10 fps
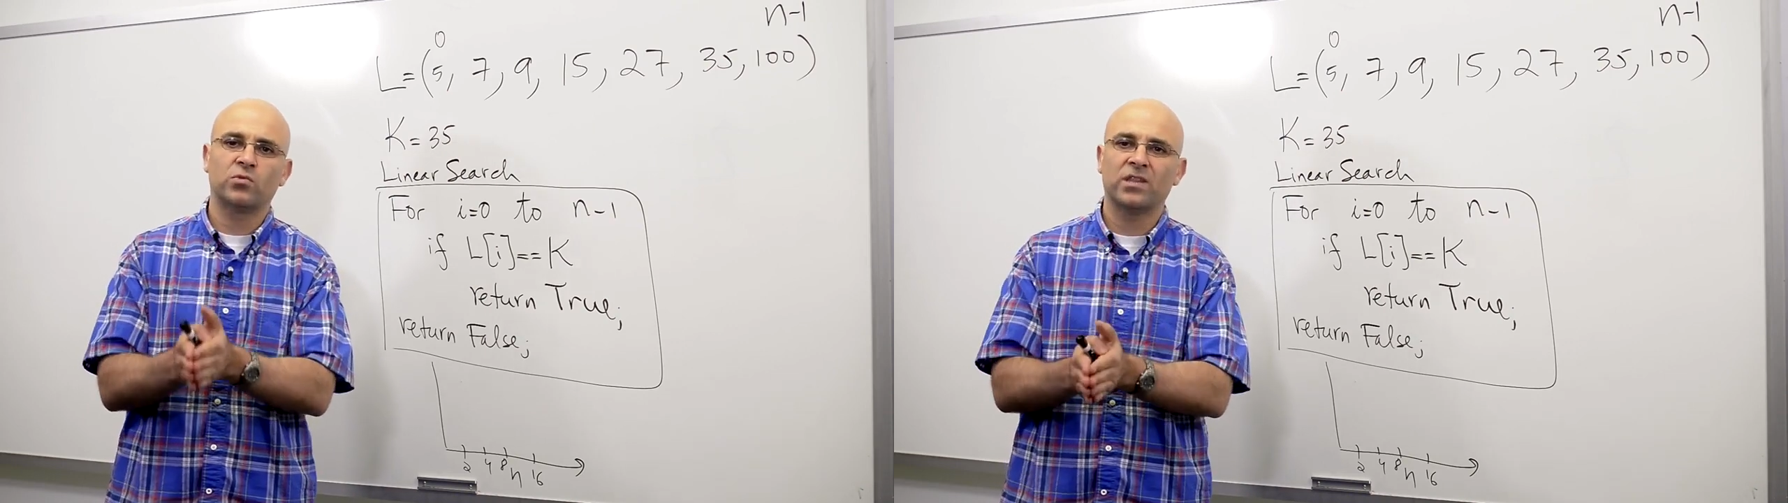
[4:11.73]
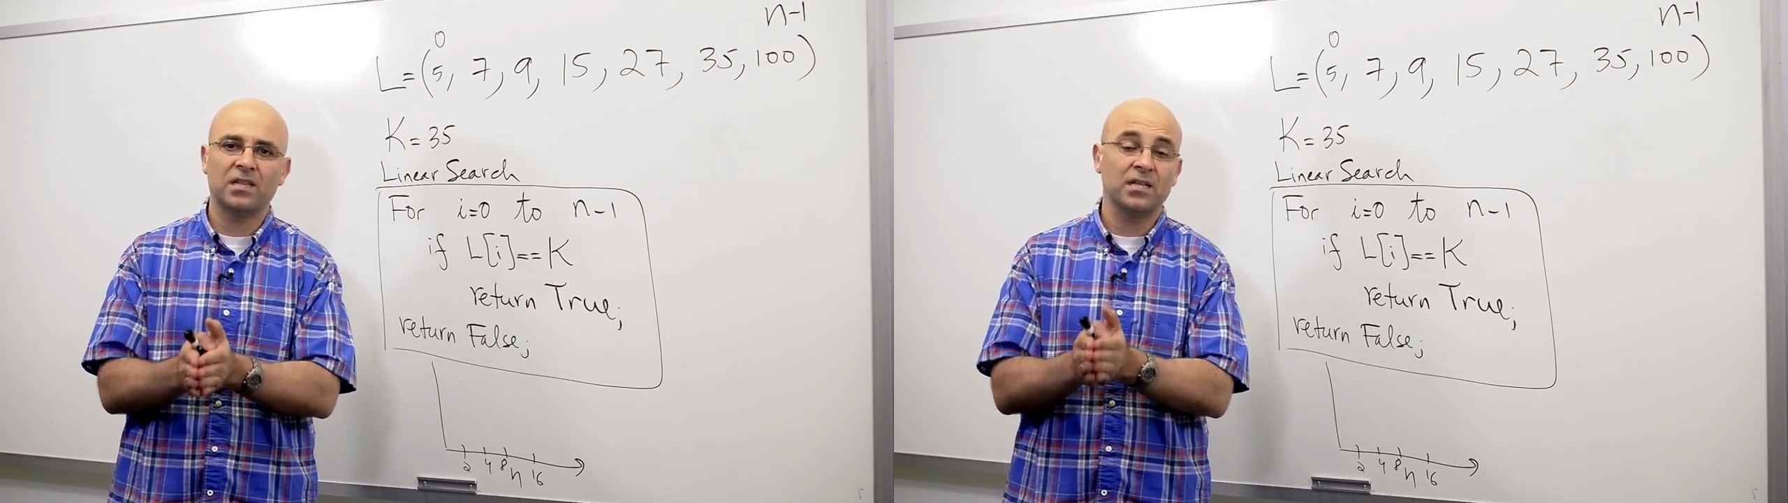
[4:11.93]

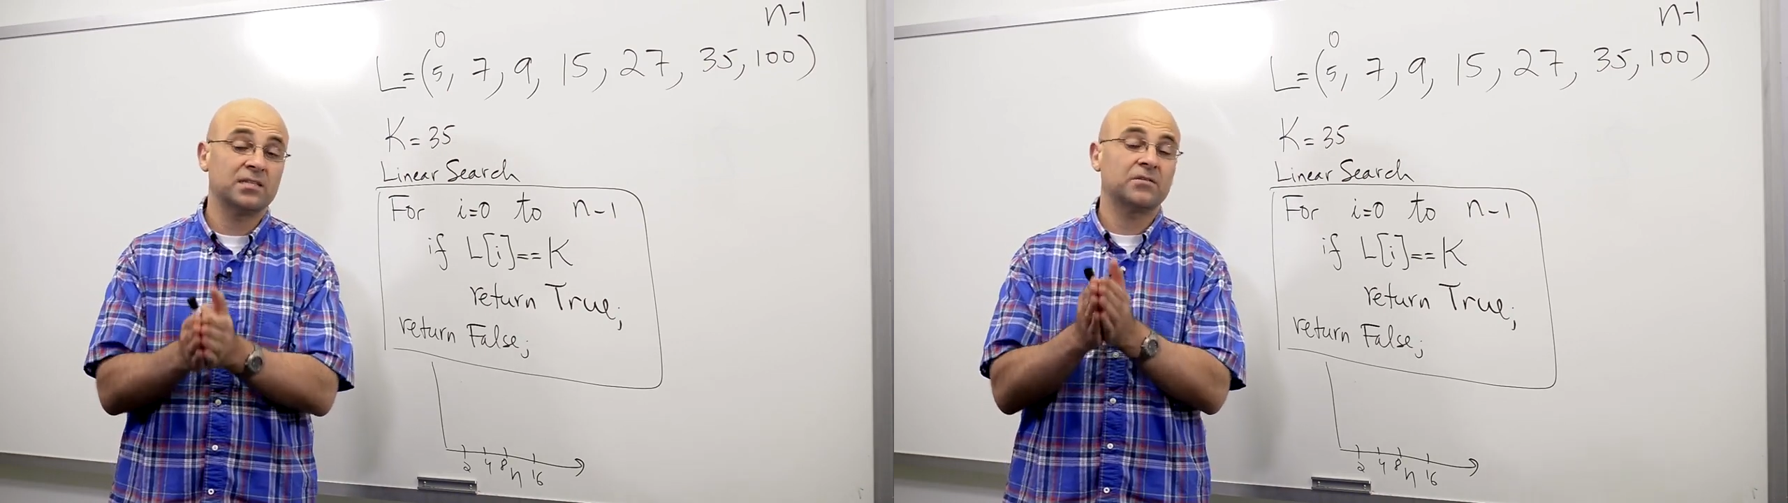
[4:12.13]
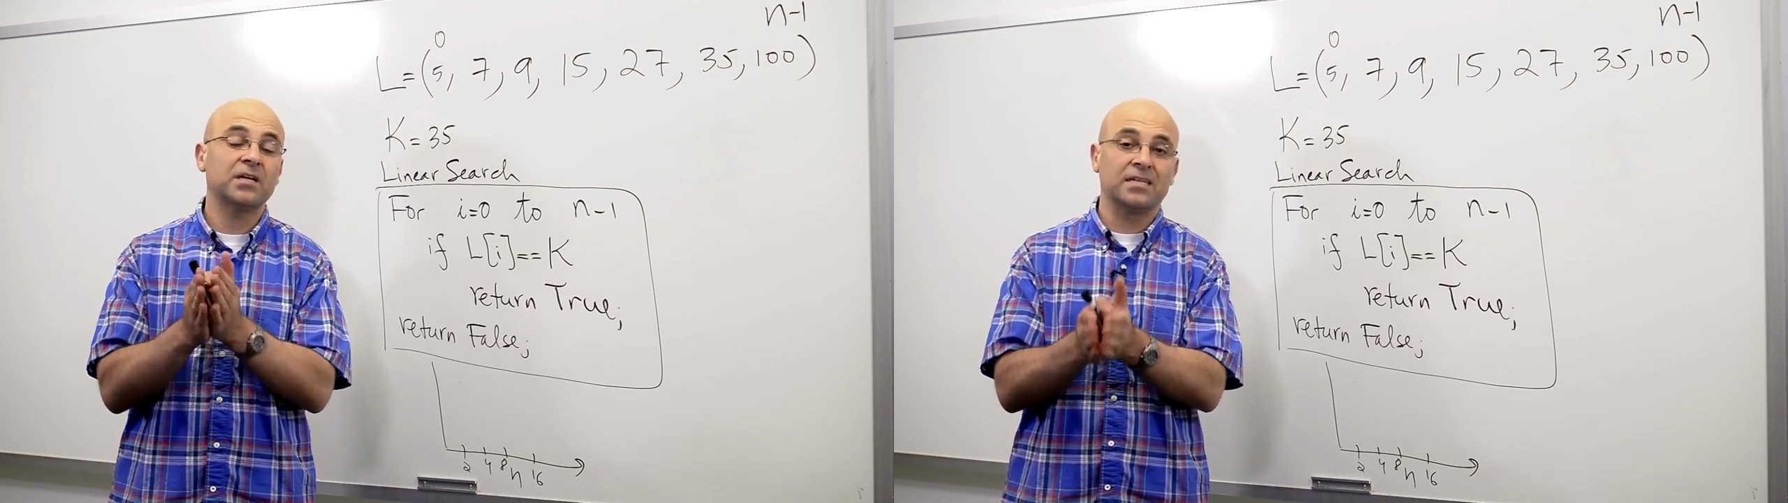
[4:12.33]
with the
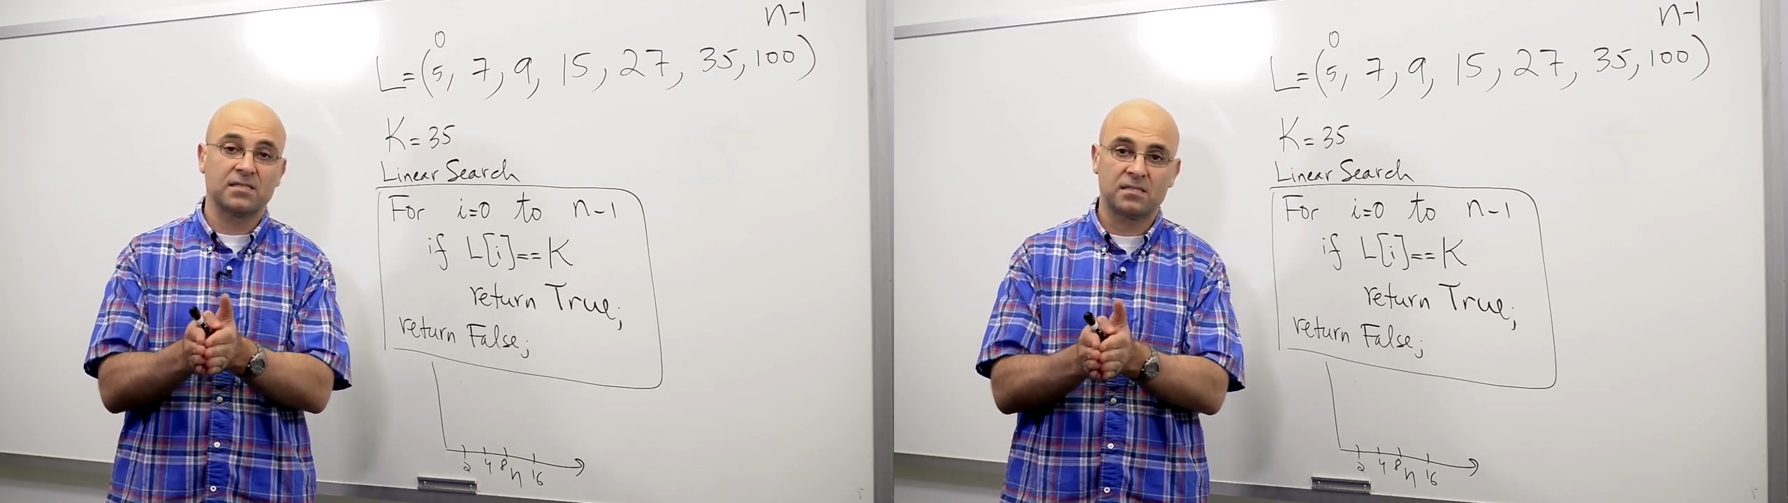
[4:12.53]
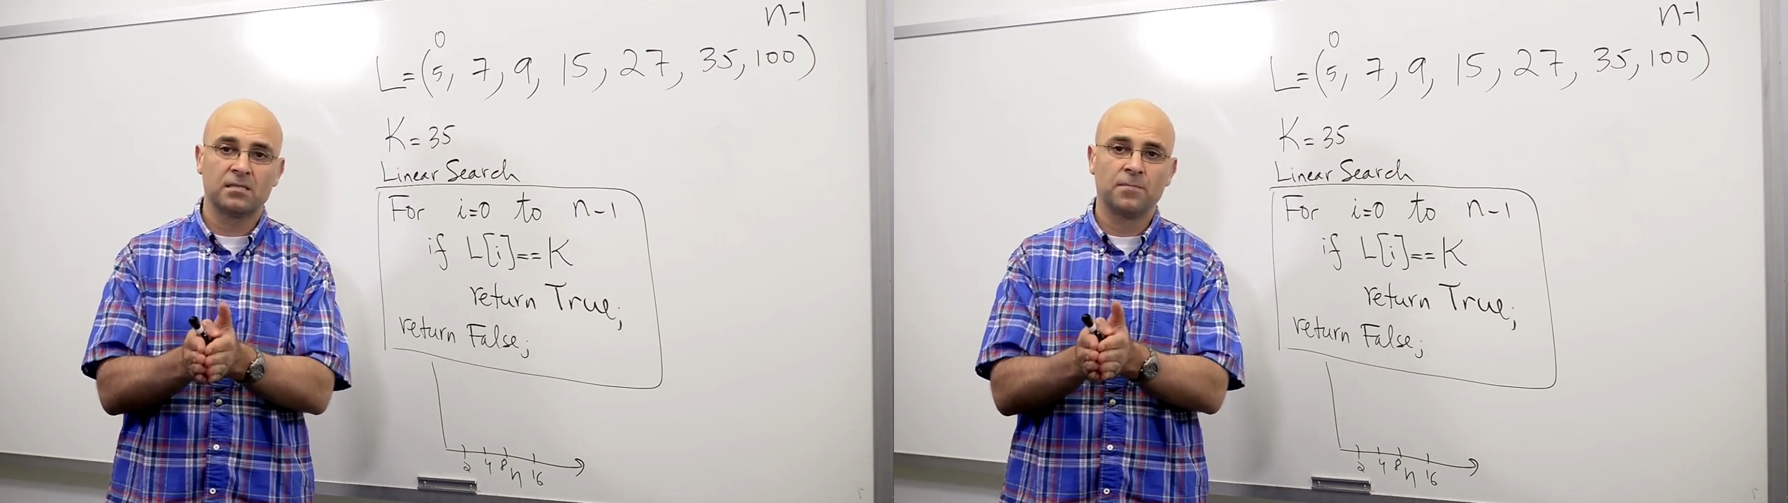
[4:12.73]
letter
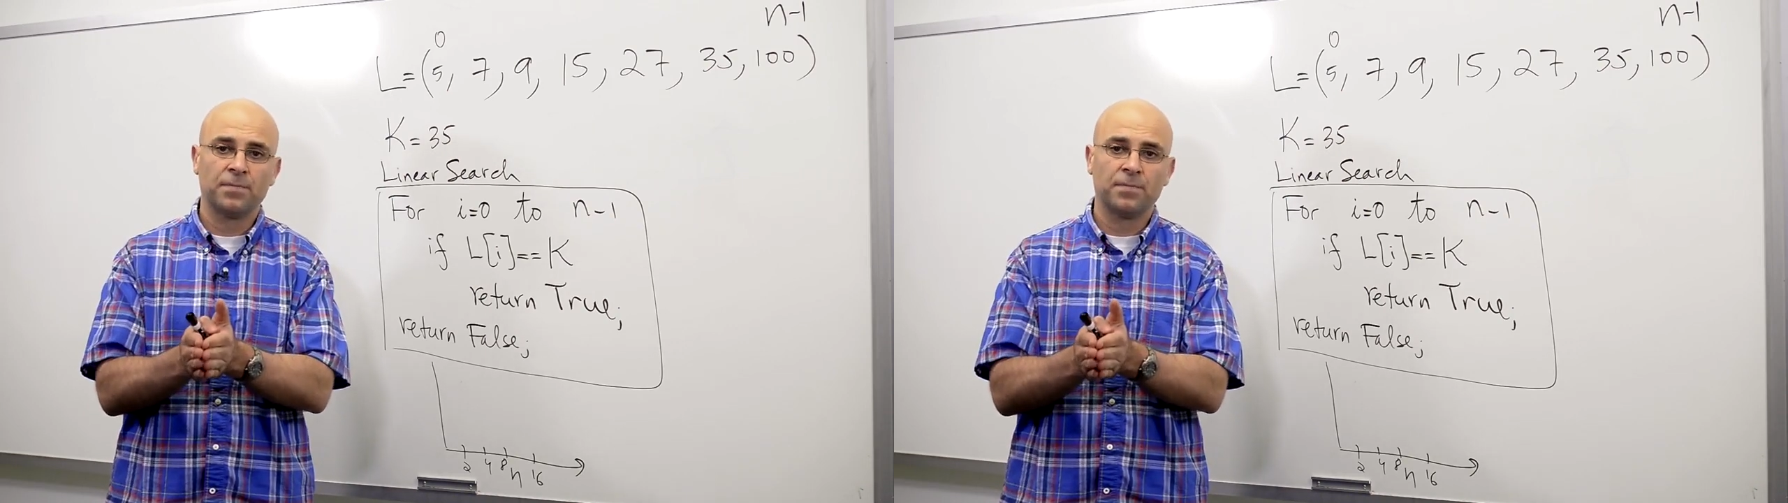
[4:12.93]
S,